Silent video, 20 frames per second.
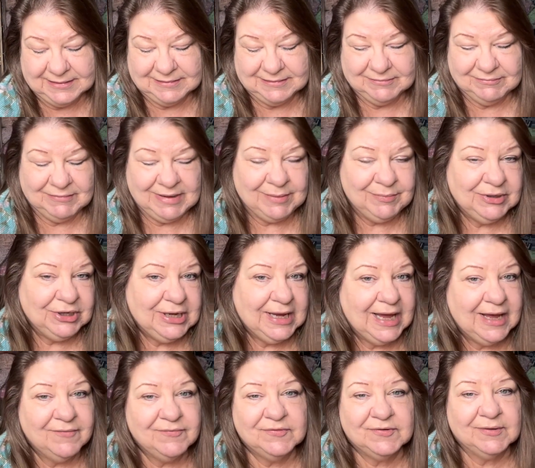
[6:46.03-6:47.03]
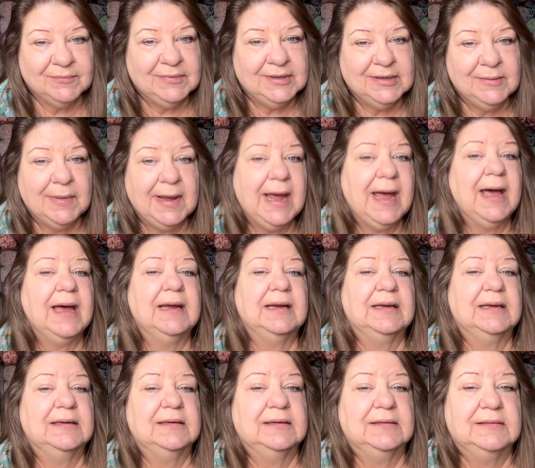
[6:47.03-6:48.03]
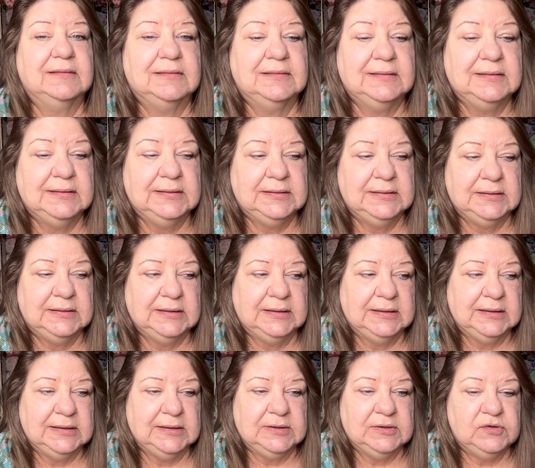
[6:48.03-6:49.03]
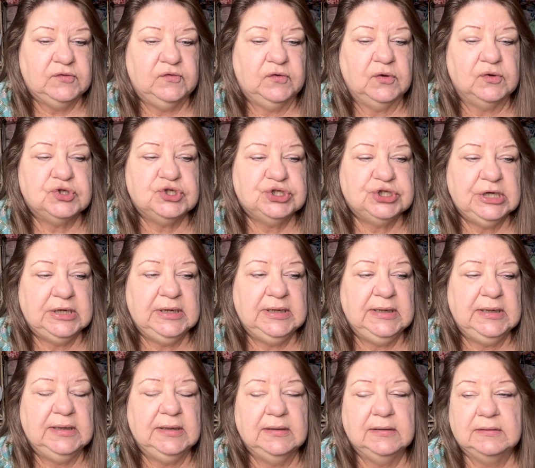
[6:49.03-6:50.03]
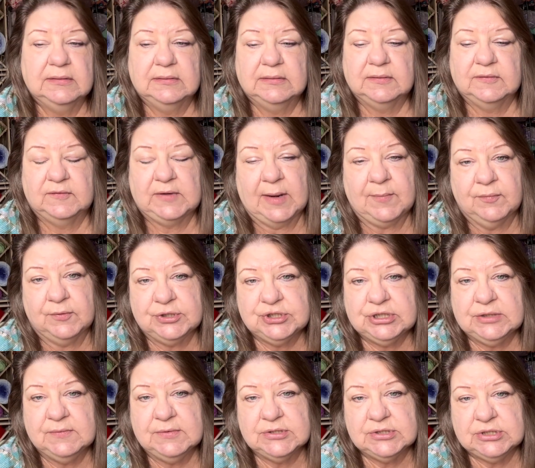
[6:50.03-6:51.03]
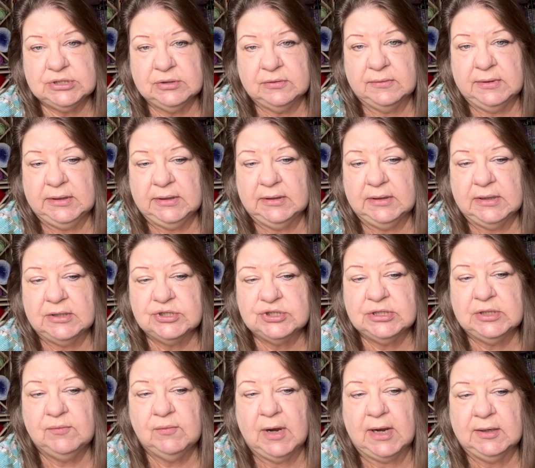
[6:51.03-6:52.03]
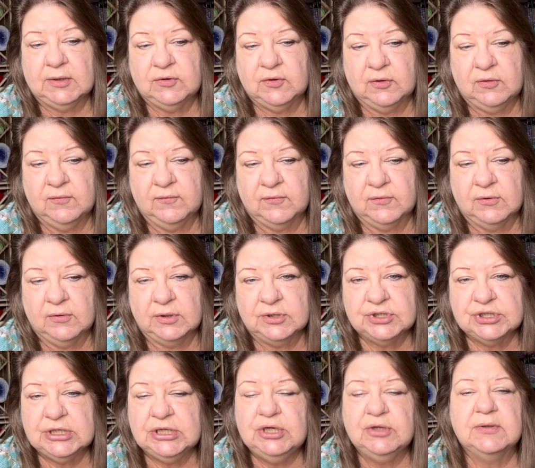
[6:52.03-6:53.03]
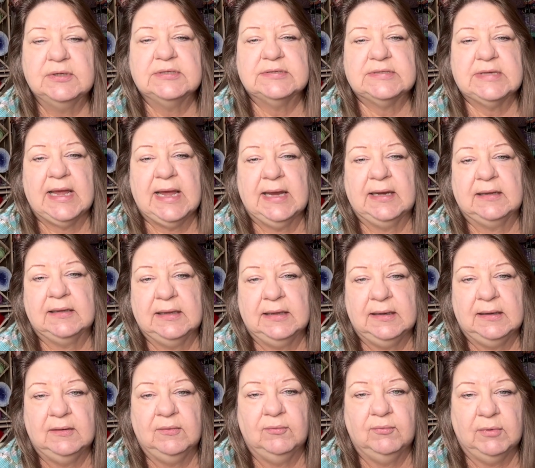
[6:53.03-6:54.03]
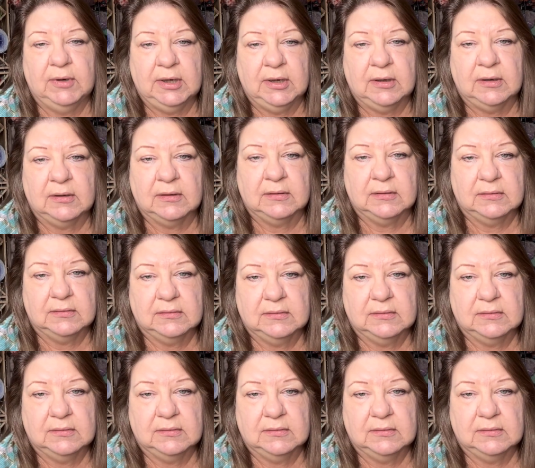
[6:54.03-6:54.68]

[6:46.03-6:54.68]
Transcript: Maybe have some in the back. So she stopped what she was doing and she walked over, and she knew exactly where